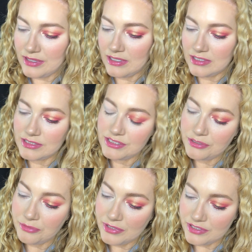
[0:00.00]
the
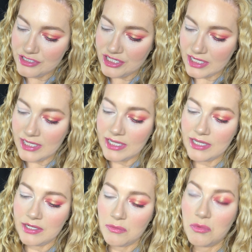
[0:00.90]
Sonia
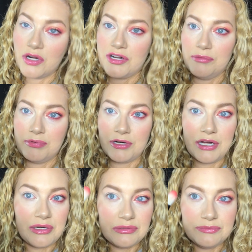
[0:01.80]
G Worker
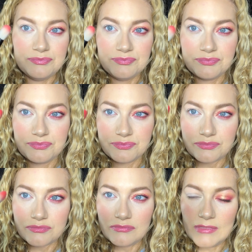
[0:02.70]
Pro.
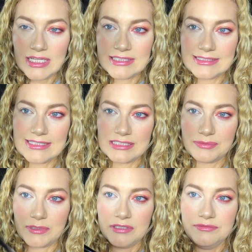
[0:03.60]
It's this
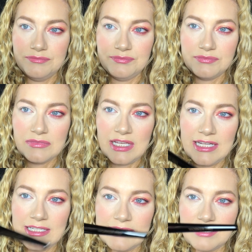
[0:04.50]
one.
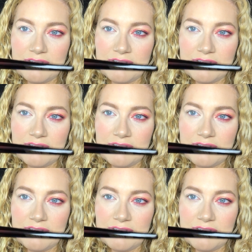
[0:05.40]
It's a